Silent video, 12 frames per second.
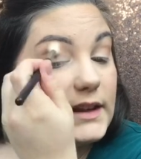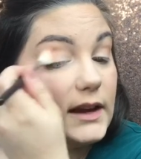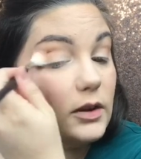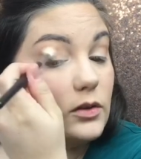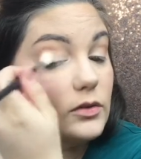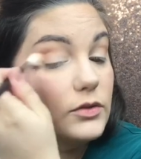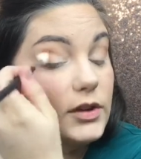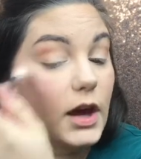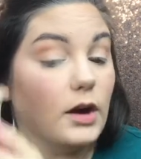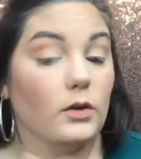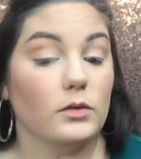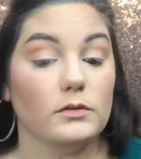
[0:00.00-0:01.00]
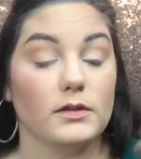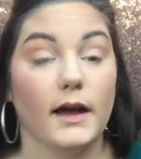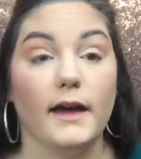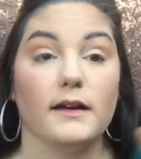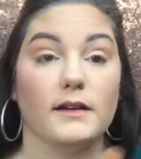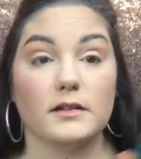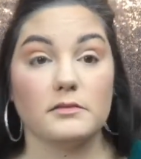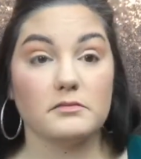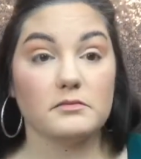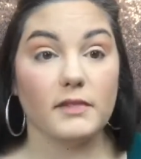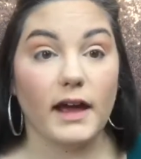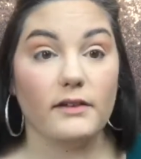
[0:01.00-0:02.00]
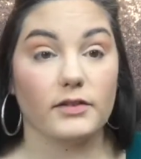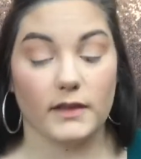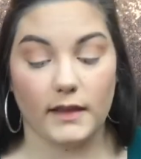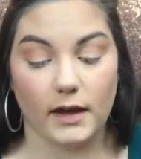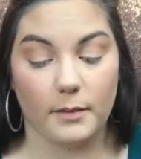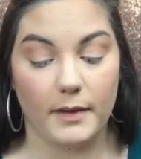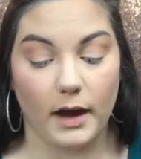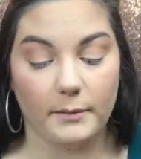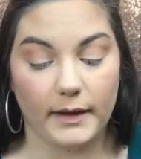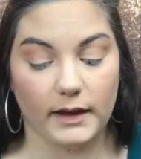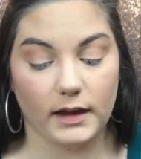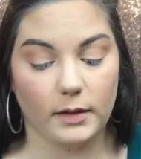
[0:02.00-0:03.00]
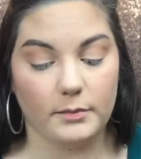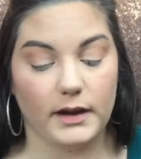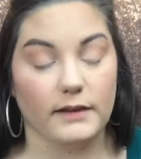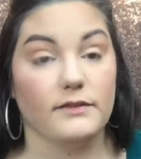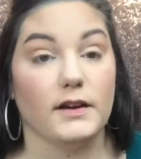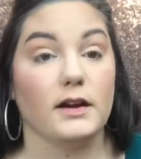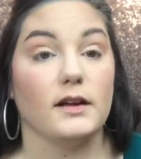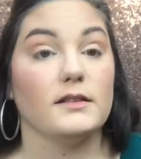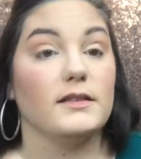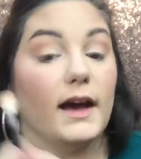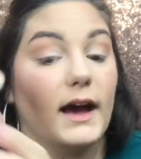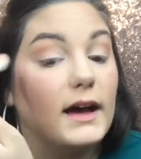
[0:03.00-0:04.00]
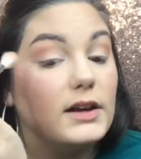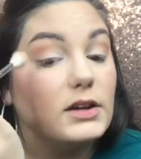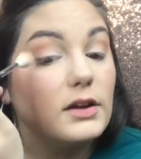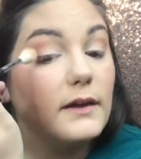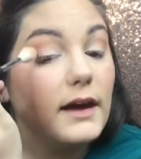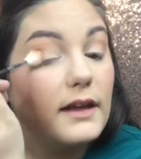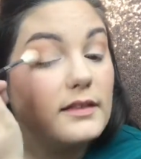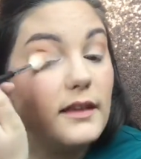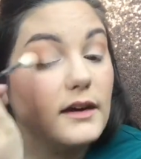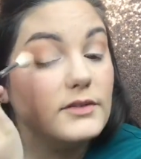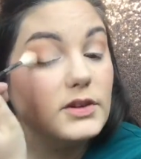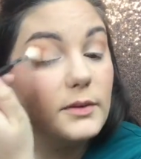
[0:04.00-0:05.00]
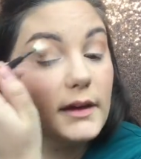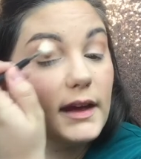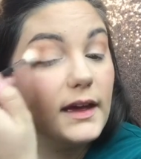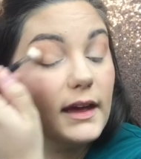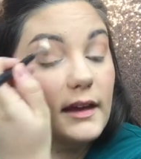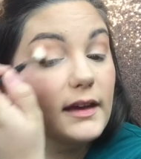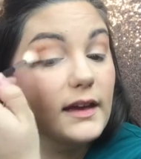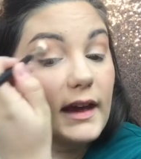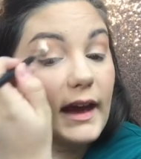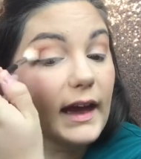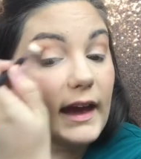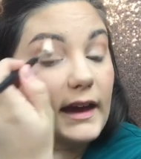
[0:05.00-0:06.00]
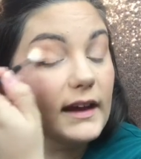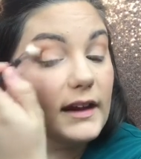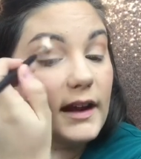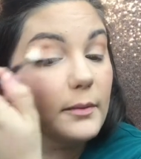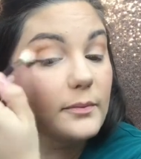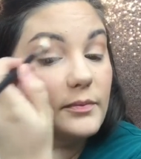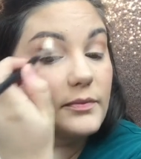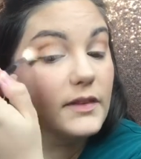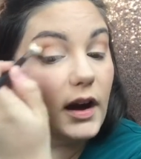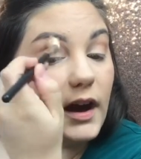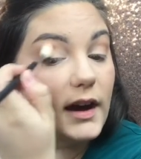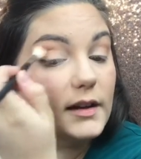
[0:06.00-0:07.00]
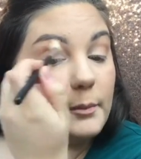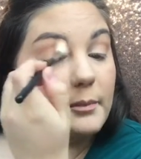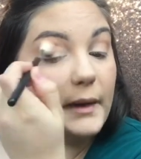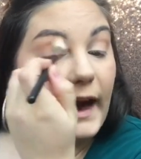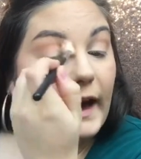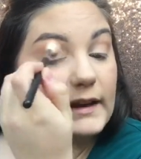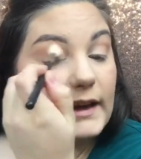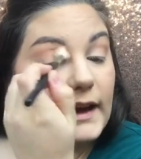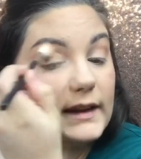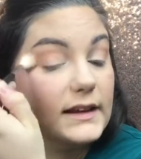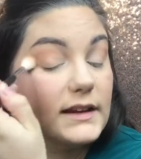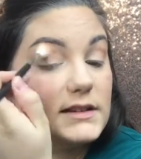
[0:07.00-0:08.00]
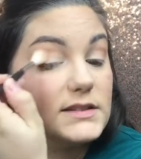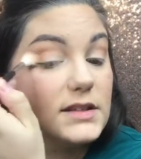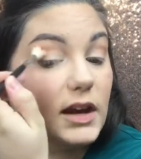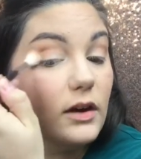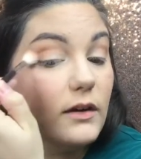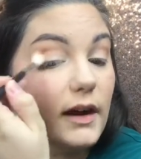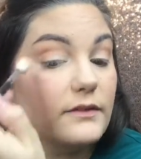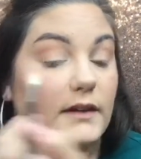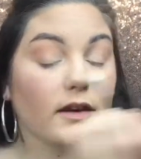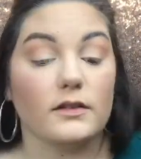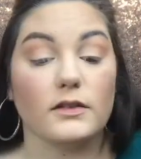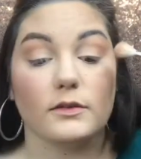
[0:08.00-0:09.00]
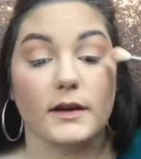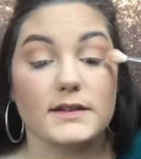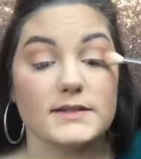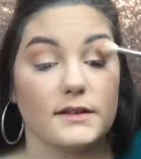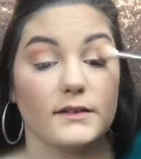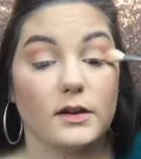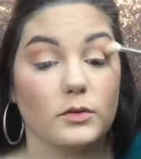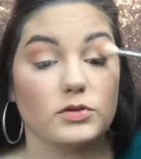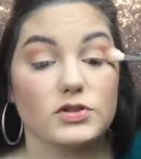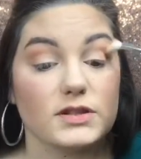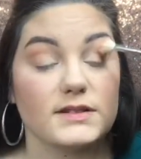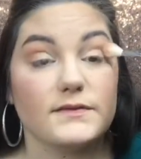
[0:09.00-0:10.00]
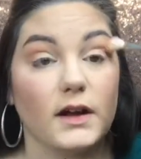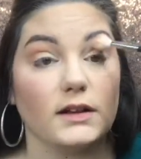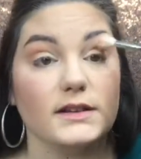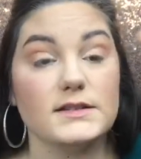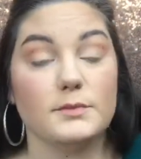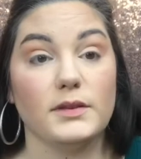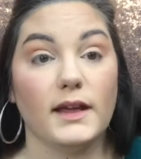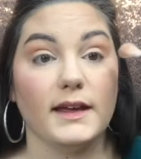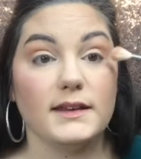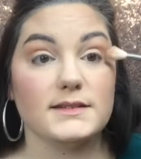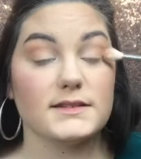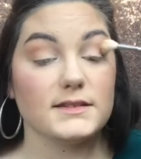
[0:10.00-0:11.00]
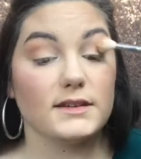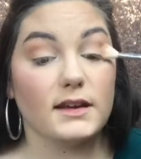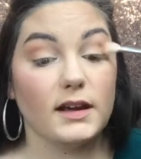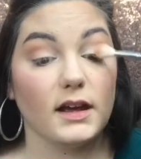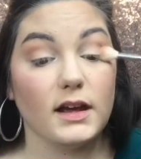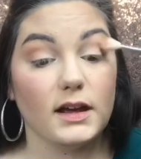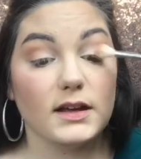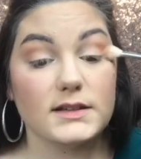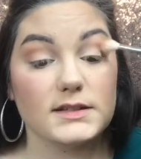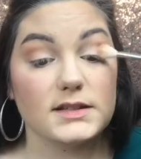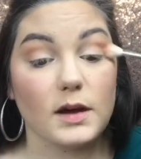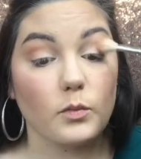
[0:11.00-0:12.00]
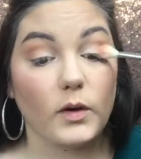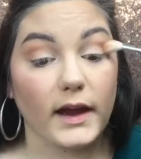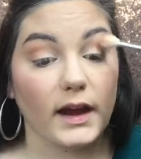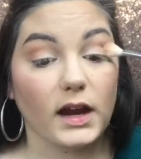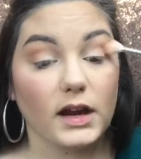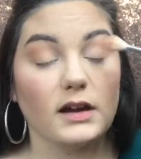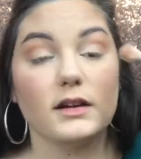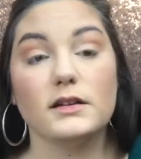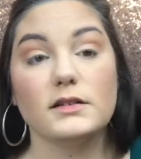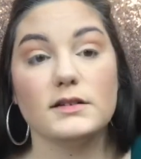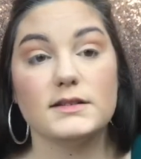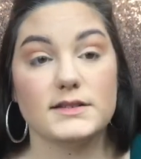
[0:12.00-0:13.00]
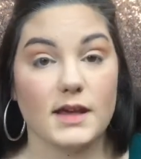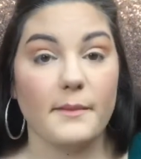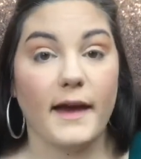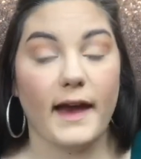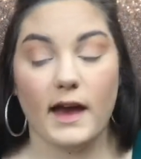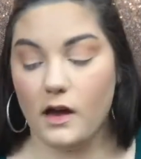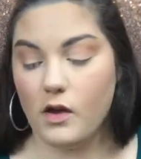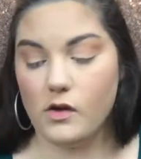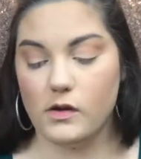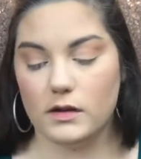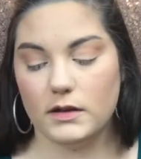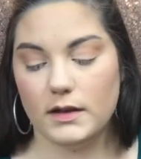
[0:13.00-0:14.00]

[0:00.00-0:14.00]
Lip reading: and I don't know like everything about makeup, but I figured that, you know, I love doing it and I'm not bad at it, so I figured the rest of it will just fall into place somewhere, somehow,